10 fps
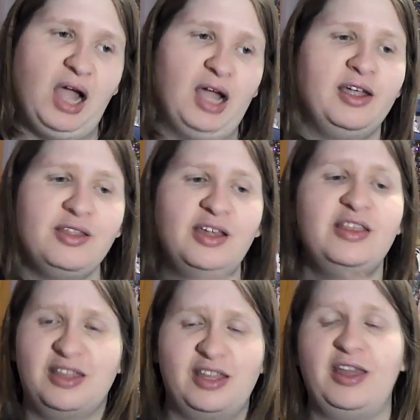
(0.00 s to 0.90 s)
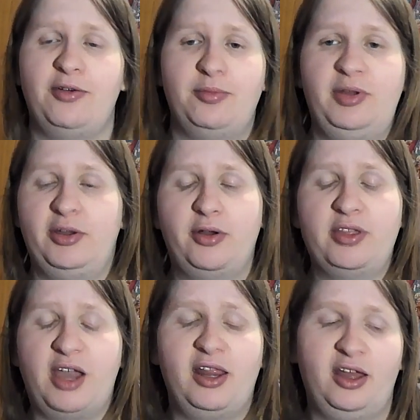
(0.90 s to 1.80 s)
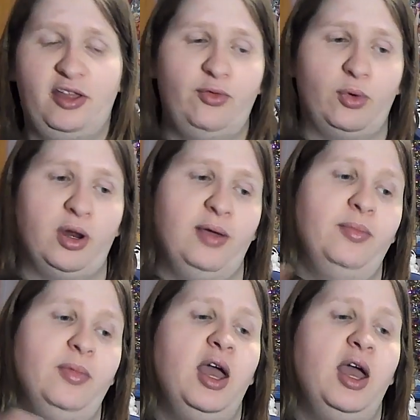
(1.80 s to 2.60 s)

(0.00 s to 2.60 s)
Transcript: Because I think that they would be there as allies for him.